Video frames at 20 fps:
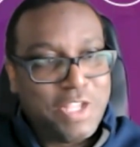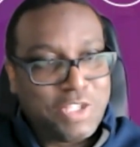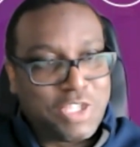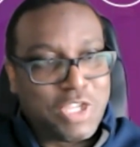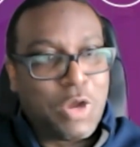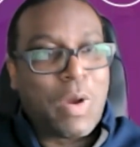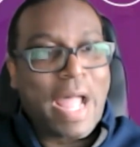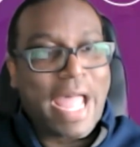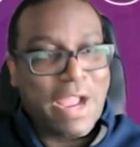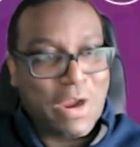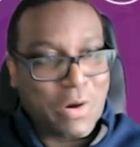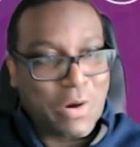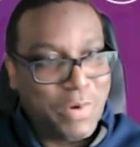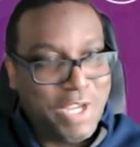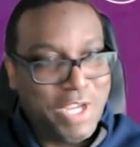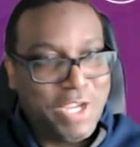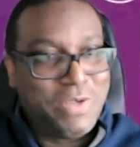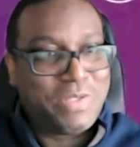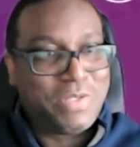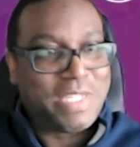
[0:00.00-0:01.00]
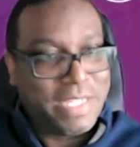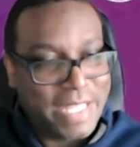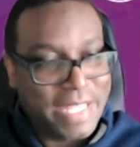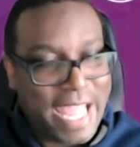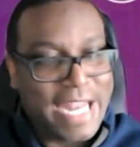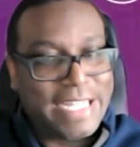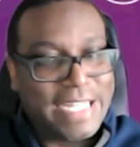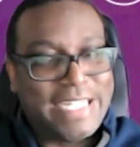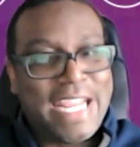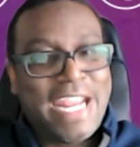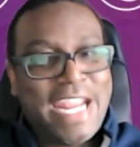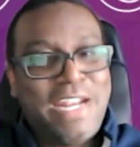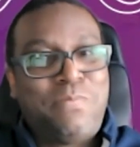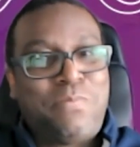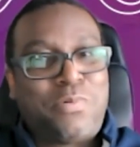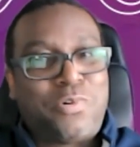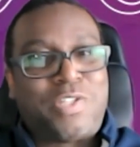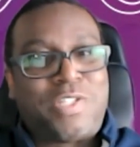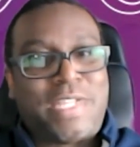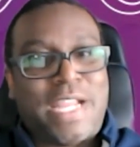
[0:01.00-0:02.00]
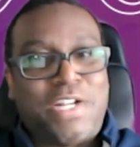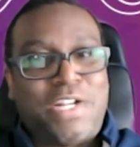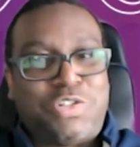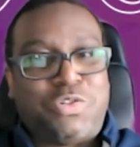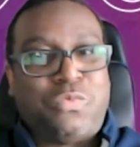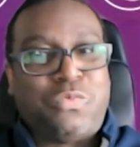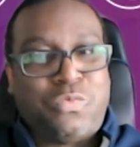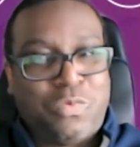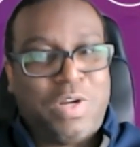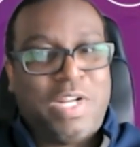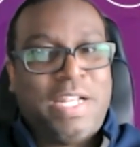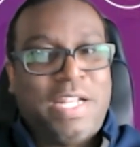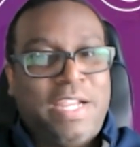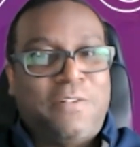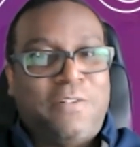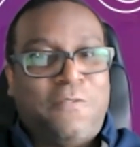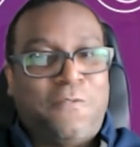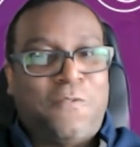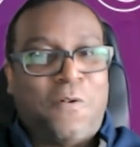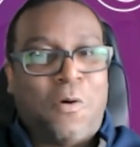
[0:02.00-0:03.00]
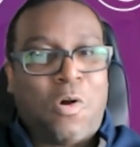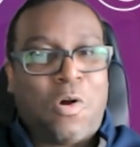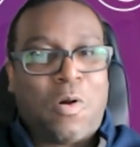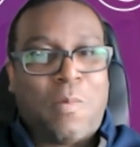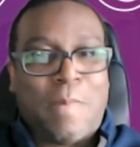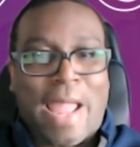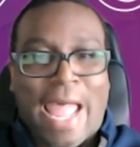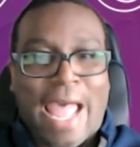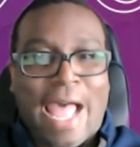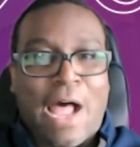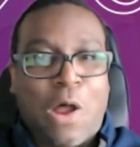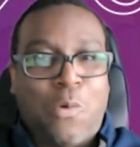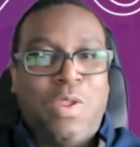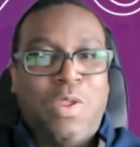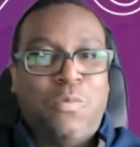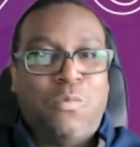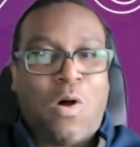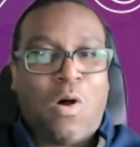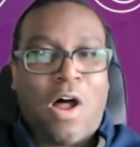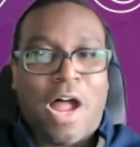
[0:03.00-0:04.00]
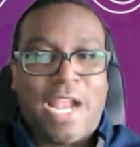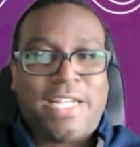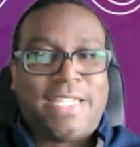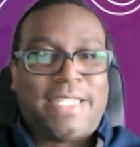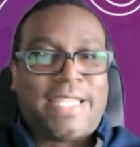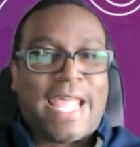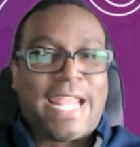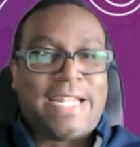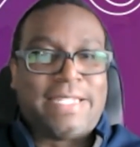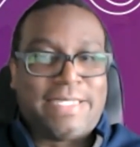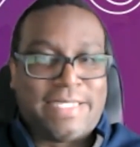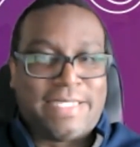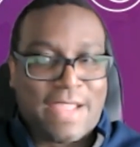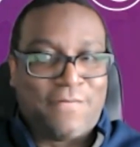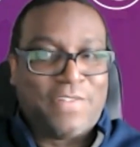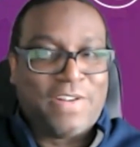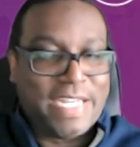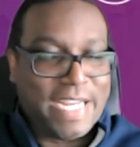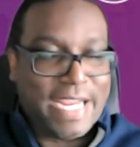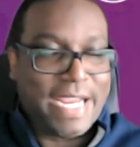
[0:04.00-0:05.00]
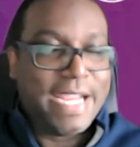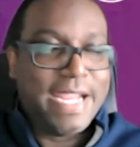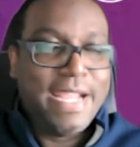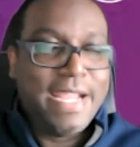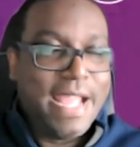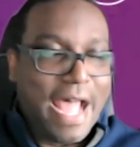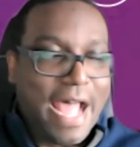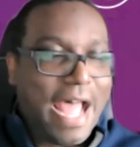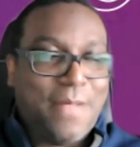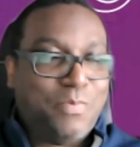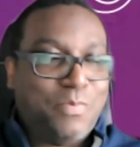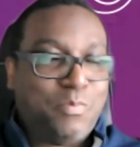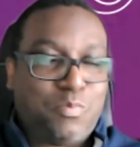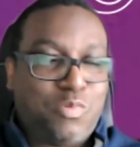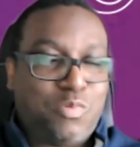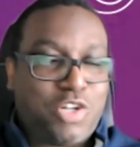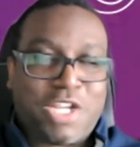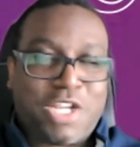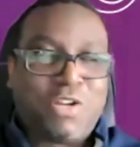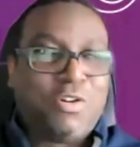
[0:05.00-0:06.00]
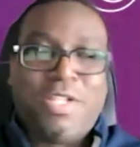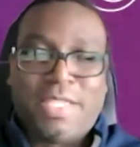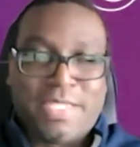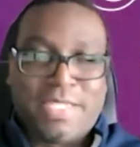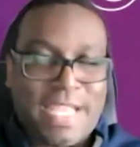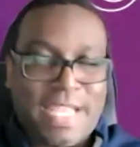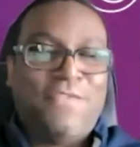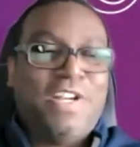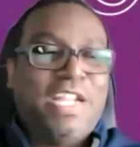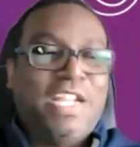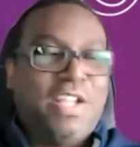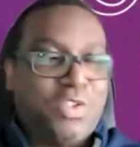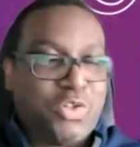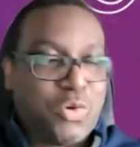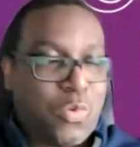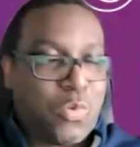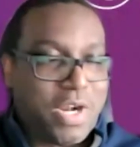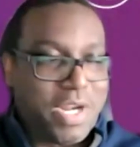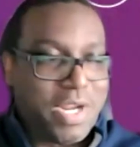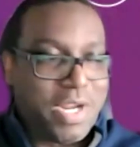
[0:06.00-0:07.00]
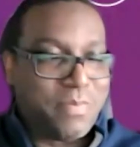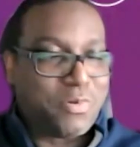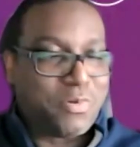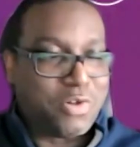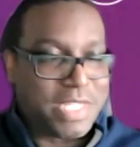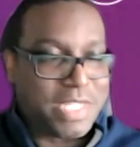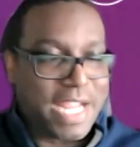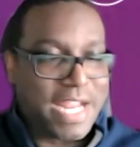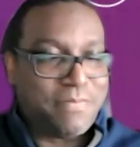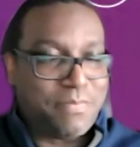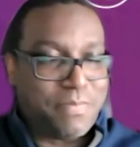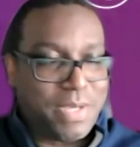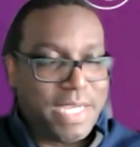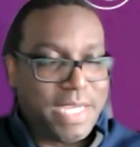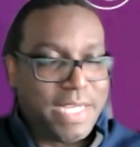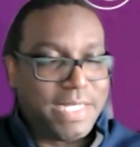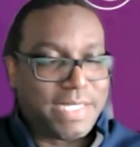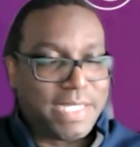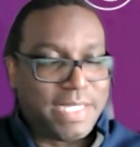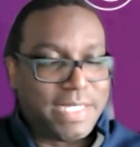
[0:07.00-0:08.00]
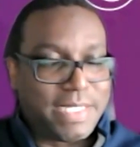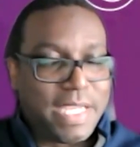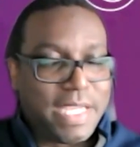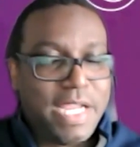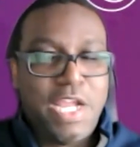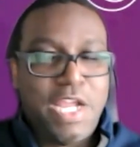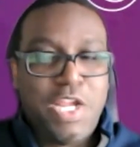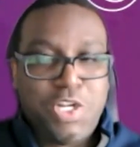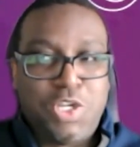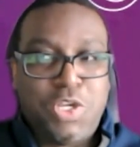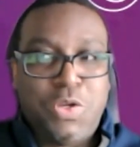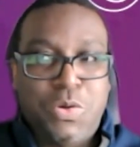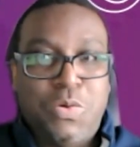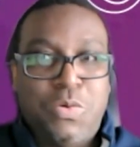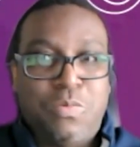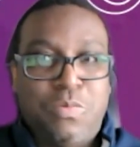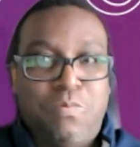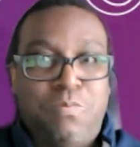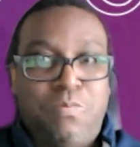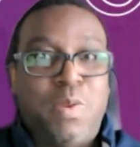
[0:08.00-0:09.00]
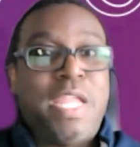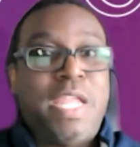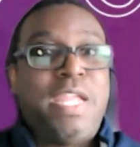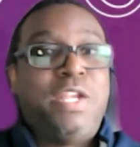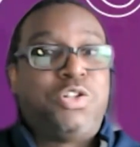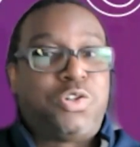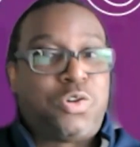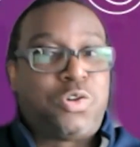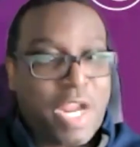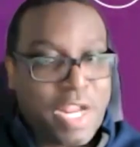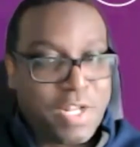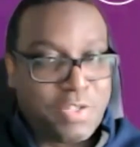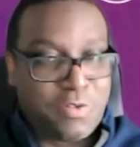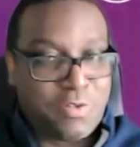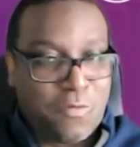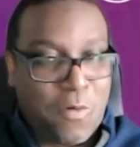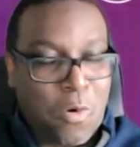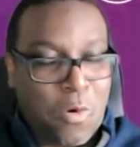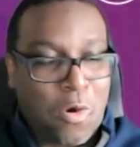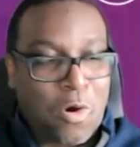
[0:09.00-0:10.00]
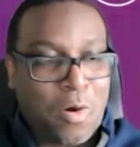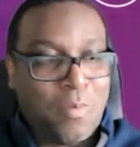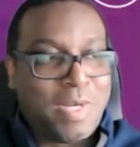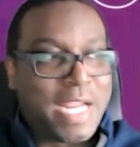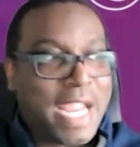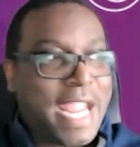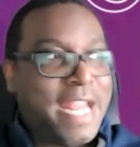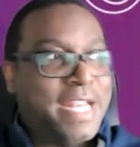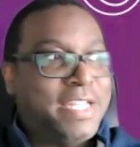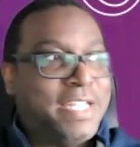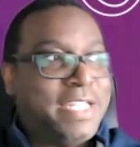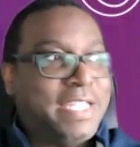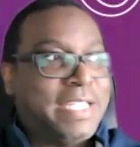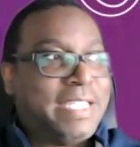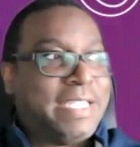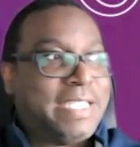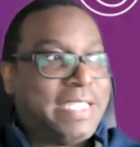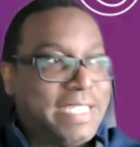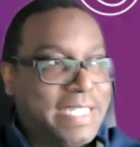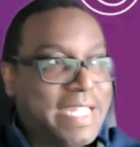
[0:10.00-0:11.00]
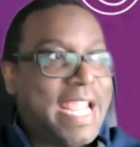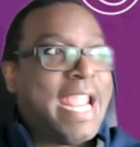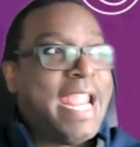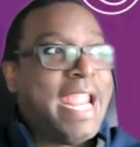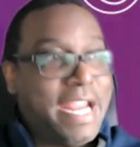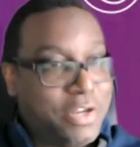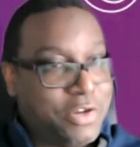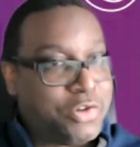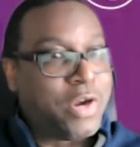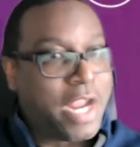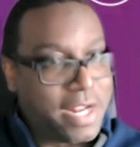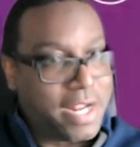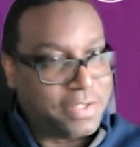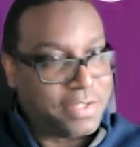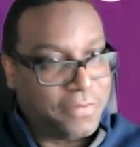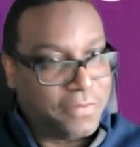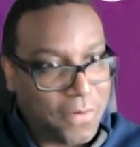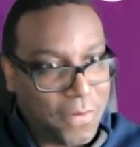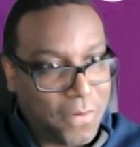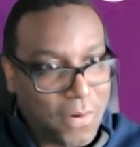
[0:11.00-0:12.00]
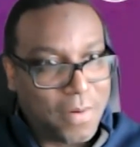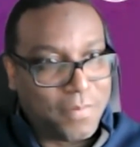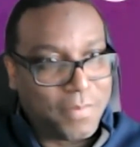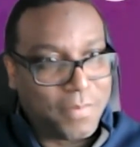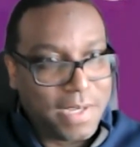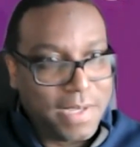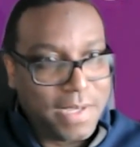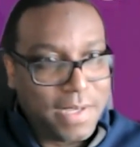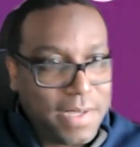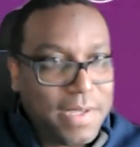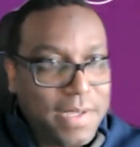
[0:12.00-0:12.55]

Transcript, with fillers: So how are we using that 10% to really inform how we want that 70, particularly the 70 and the 20% pieces, to be transformed and to stay transformed?